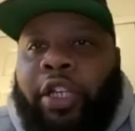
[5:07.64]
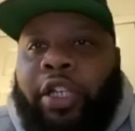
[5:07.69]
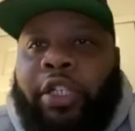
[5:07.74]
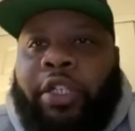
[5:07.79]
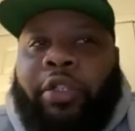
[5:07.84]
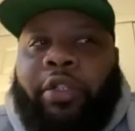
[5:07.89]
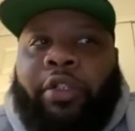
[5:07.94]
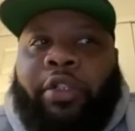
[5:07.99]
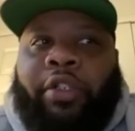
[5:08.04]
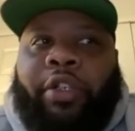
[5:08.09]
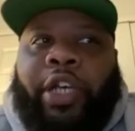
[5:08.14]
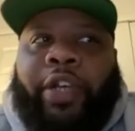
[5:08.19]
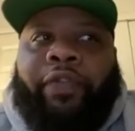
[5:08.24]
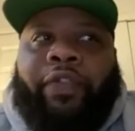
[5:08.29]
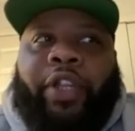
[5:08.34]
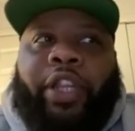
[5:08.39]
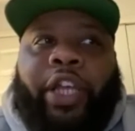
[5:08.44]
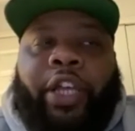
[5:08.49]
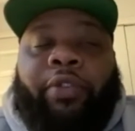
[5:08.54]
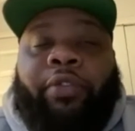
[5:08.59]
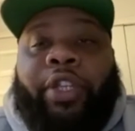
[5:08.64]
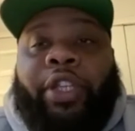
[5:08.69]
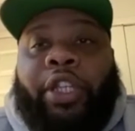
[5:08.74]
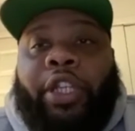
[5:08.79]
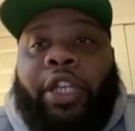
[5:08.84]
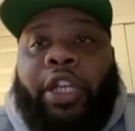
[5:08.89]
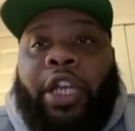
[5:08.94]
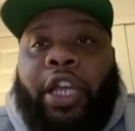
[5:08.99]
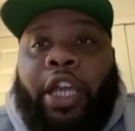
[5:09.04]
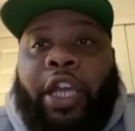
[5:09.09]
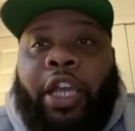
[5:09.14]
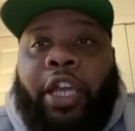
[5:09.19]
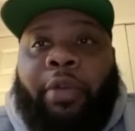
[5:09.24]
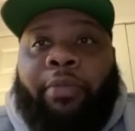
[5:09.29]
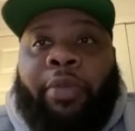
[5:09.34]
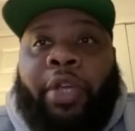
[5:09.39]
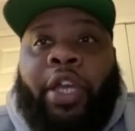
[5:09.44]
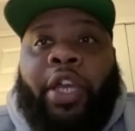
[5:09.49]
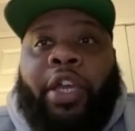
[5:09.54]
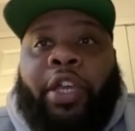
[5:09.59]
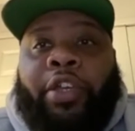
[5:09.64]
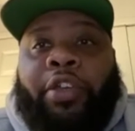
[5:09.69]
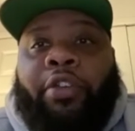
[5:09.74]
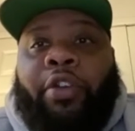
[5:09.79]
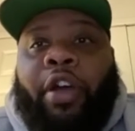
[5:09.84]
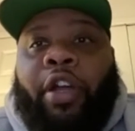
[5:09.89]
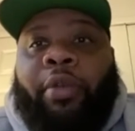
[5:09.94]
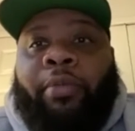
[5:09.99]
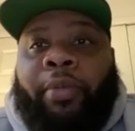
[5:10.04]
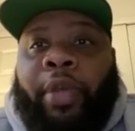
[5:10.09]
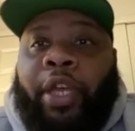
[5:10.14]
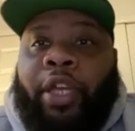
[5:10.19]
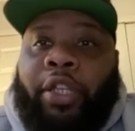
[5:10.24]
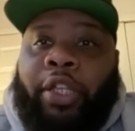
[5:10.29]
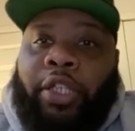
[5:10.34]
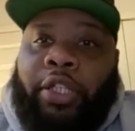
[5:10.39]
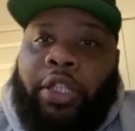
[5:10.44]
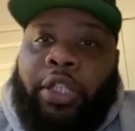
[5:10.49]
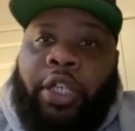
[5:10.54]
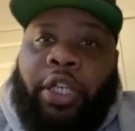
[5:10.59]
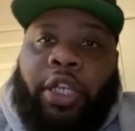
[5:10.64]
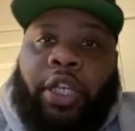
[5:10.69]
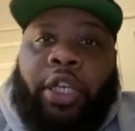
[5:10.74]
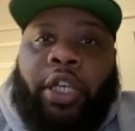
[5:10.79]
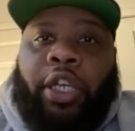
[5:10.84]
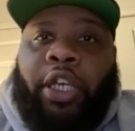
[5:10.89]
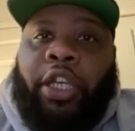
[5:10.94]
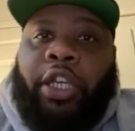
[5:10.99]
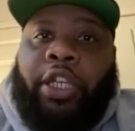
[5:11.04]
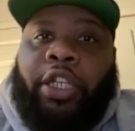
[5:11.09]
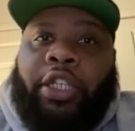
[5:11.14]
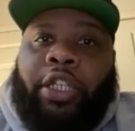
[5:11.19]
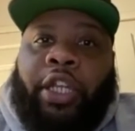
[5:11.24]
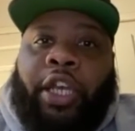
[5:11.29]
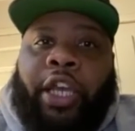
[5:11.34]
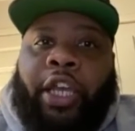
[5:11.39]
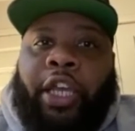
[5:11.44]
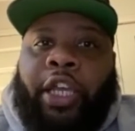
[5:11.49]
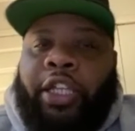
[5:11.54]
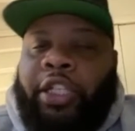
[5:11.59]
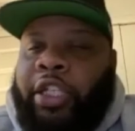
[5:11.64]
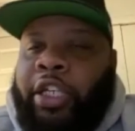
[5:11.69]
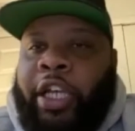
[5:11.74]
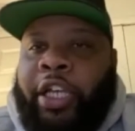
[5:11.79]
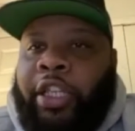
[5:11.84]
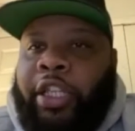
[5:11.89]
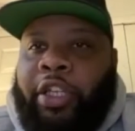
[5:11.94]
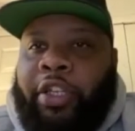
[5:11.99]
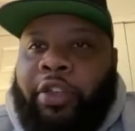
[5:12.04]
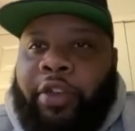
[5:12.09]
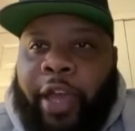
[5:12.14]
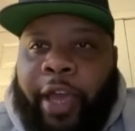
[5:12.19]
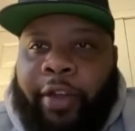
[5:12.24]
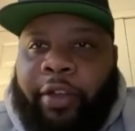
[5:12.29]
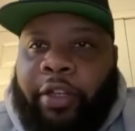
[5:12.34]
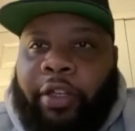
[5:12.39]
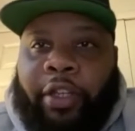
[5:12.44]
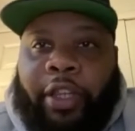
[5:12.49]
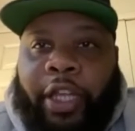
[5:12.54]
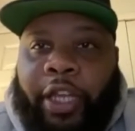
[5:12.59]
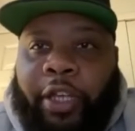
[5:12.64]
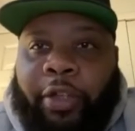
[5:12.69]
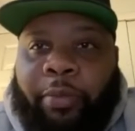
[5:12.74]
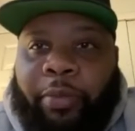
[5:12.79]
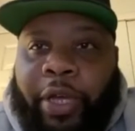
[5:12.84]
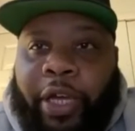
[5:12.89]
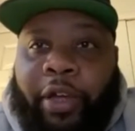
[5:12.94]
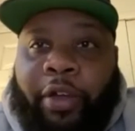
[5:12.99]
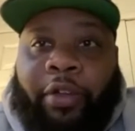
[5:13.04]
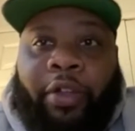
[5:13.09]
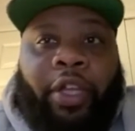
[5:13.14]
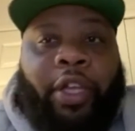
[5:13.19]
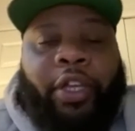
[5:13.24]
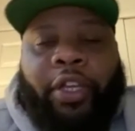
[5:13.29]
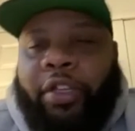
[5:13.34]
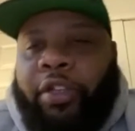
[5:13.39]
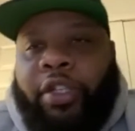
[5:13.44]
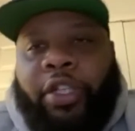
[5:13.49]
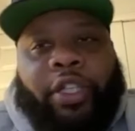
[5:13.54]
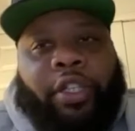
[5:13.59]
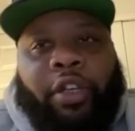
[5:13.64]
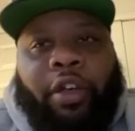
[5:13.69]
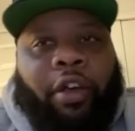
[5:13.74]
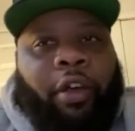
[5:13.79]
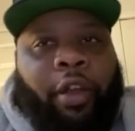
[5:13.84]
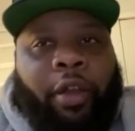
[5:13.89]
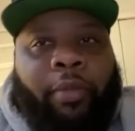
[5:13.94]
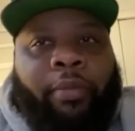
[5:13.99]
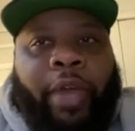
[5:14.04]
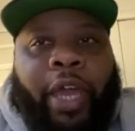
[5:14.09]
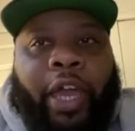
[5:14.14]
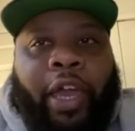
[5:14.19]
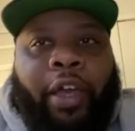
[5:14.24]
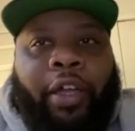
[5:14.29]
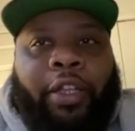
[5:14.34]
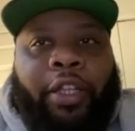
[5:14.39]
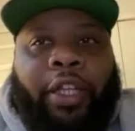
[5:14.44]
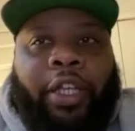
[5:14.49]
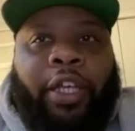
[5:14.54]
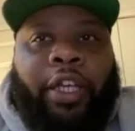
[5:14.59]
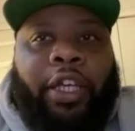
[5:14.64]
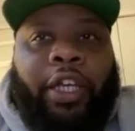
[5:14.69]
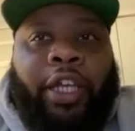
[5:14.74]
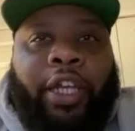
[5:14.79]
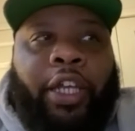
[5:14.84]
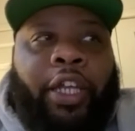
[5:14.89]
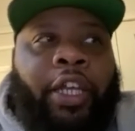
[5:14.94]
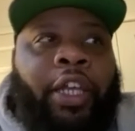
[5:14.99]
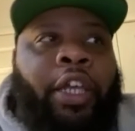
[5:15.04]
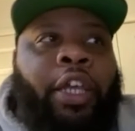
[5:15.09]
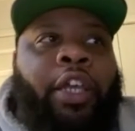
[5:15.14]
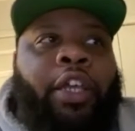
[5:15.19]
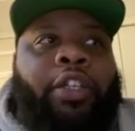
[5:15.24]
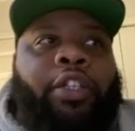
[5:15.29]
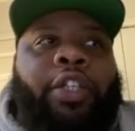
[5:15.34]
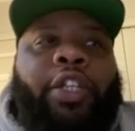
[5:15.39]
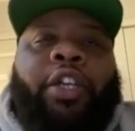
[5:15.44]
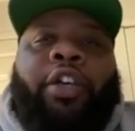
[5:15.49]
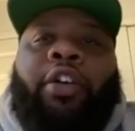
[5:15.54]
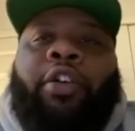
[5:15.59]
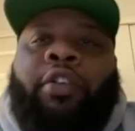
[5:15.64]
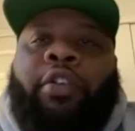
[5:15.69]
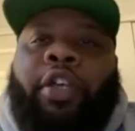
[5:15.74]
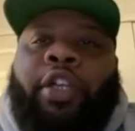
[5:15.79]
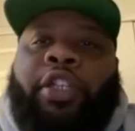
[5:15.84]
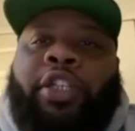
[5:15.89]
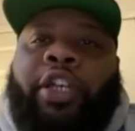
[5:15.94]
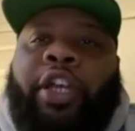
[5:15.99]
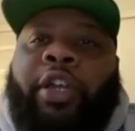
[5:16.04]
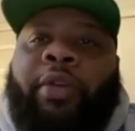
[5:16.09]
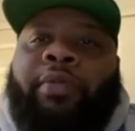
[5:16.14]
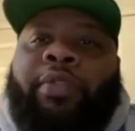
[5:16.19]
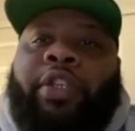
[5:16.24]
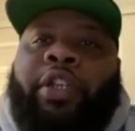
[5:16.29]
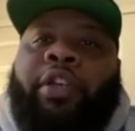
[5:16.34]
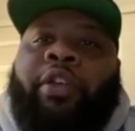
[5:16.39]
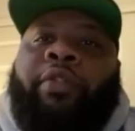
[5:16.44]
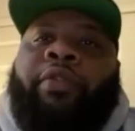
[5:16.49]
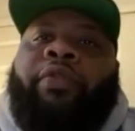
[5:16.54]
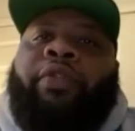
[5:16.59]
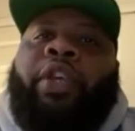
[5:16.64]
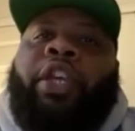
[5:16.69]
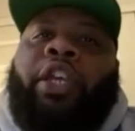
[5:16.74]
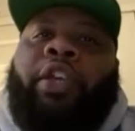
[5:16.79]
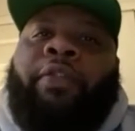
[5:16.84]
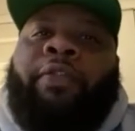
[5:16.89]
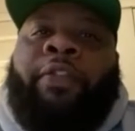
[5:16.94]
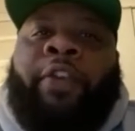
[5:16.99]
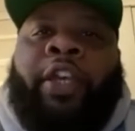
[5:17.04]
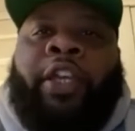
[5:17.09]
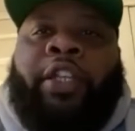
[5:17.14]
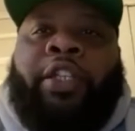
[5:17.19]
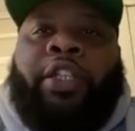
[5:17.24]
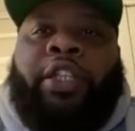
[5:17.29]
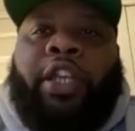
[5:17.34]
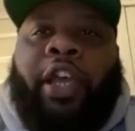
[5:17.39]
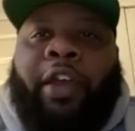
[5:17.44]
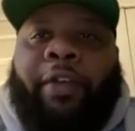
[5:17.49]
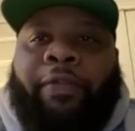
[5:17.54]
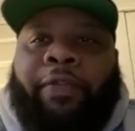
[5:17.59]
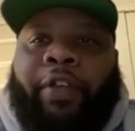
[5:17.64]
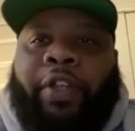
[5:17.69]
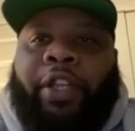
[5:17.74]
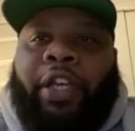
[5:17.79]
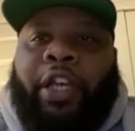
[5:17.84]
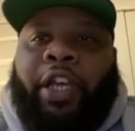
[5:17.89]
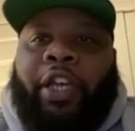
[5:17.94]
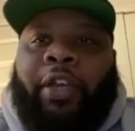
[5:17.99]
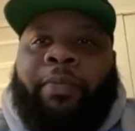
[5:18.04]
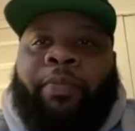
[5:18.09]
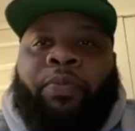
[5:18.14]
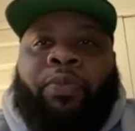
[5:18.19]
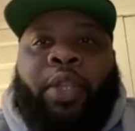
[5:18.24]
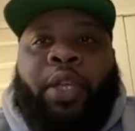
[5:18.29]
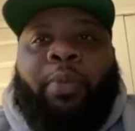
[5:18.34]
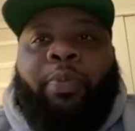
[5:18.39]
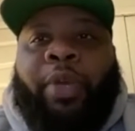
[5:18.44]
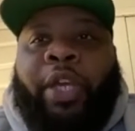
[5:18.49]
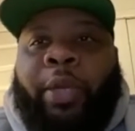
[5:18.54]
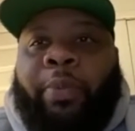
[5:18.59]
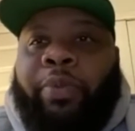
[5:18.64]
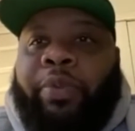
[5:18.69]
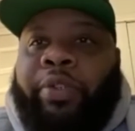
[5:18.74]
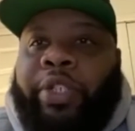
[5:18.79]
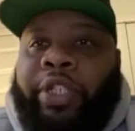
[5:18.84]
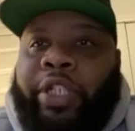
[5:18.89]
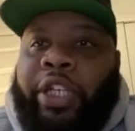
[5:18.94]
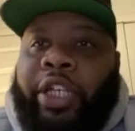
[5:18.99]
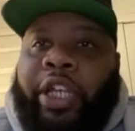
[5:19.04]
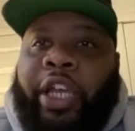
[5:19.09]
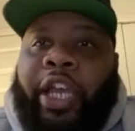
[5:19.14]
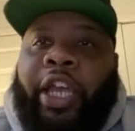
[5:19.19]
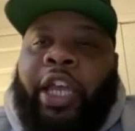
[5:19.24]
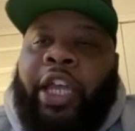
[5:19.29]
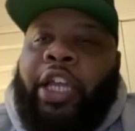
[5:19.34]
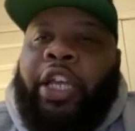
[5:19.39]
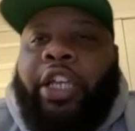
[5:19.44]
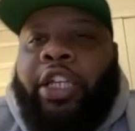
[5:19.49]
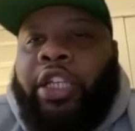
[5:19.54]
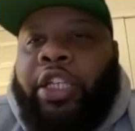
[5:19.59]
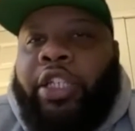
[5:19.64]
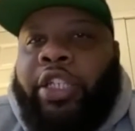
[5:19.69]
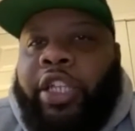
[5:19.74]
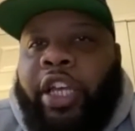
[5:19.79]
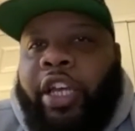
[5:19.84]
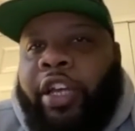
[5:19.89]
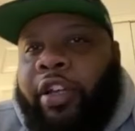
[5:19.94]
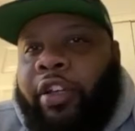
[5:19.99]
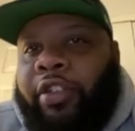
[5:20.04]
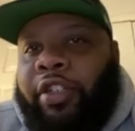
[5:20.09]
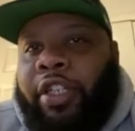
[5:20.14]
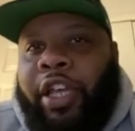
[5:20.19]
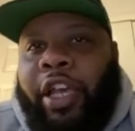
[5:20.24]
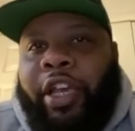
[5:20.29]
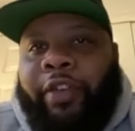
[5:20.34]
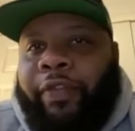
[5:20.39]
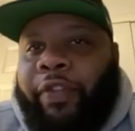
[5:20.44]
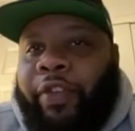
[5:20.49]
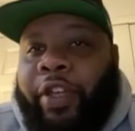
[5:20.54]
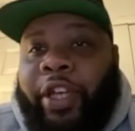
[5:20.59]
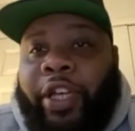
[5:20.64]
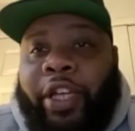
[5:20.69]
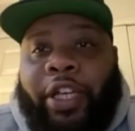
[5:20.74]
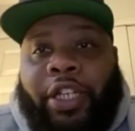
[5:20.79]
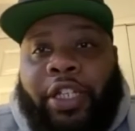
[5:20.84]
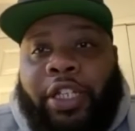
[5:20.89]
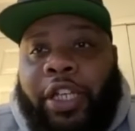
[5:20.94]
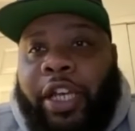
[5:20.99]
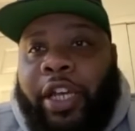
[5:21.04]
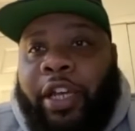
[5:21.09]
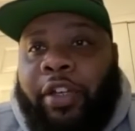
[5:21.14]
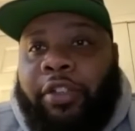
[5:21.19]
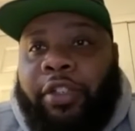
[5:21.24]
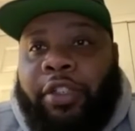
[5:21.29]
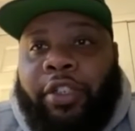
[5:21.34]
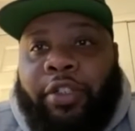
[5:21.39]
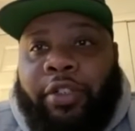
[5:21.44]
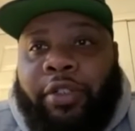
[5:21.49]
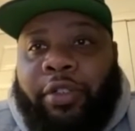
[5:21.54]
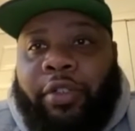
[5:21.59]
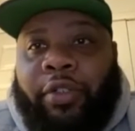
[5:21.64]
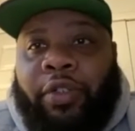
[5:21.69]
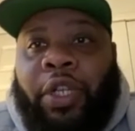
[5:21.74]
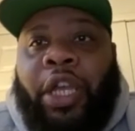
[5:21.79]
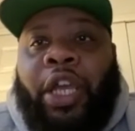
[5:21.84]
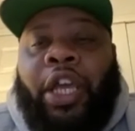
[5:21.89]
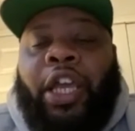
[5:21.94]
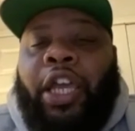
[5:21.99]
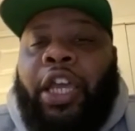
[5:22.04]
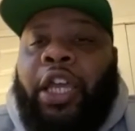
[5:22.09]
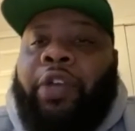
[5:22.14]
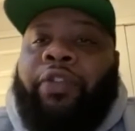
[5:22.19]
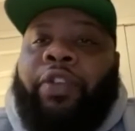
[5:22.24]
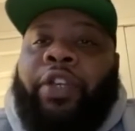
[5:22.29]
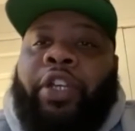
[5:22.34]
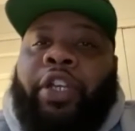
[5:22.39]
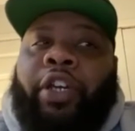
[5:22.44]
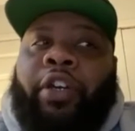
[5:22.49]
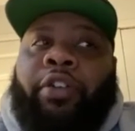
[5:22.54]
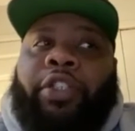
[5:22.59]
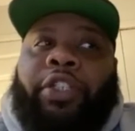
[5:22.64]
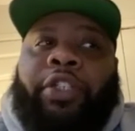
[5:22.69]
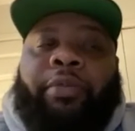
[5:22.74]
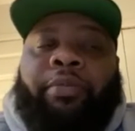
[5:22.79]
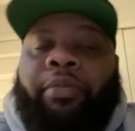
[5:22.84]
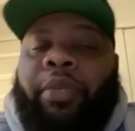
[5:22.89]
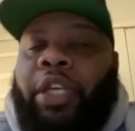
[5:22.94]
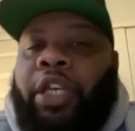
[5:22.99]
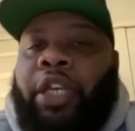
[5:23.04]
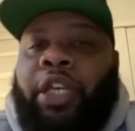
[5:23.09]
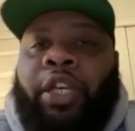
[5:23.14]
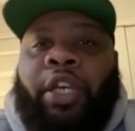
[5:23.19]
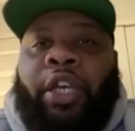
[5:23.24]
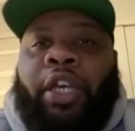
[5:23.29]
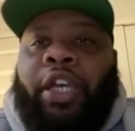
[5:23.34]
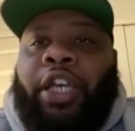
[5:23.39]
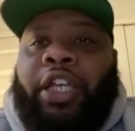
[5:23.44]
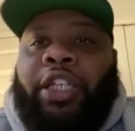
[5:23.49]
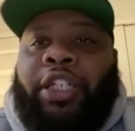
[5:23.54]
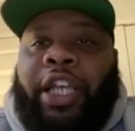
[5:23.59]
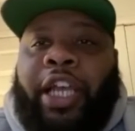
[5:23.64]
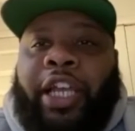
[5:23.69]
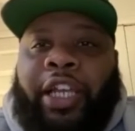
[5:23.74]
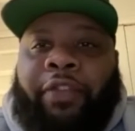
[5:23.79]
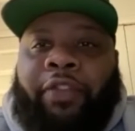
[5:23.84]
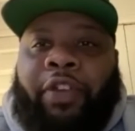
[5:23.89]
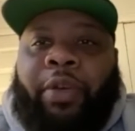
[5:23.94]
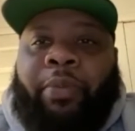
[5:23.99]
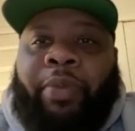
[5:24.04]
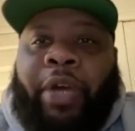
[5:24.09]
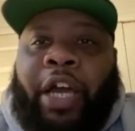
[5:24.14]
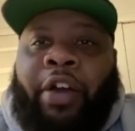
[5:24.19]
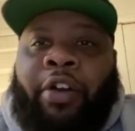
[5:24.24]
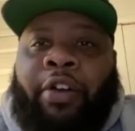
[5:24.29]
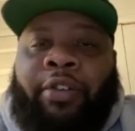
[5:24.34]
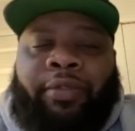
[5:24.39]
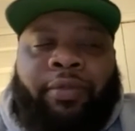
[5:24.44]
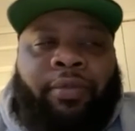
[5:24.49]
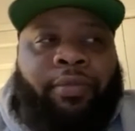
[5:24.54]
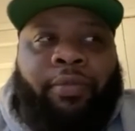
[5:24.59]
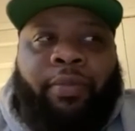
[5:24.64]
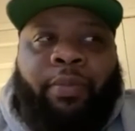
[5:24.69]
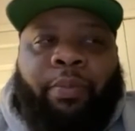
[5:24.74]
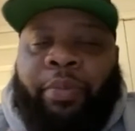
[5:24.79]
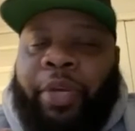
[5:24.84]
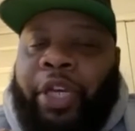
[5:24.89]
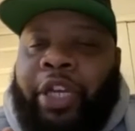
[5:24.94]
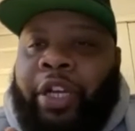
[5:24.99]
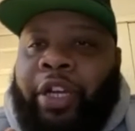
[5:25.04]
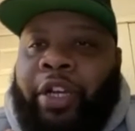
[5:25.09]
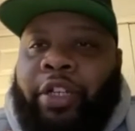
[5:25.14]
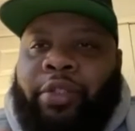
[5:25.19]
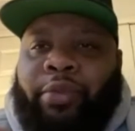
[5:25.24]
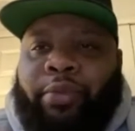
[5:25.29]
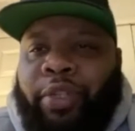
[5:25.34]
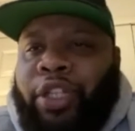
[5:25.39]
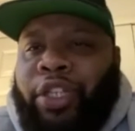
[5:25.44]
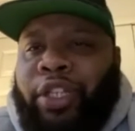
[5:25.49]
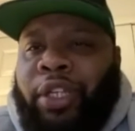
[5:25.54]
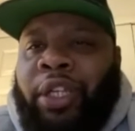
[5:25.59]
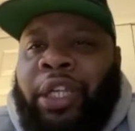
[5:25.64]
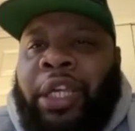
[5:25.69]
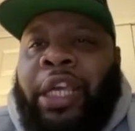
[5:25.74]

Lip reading: tool. So I feel like with the name, you automatically see it. And it's like, it's nothing you have to think about. You just automatically get it. So in terms of events, I feel like people see that and it just sounds like fun. It sounds cool, even though to me, it's not even about beers really.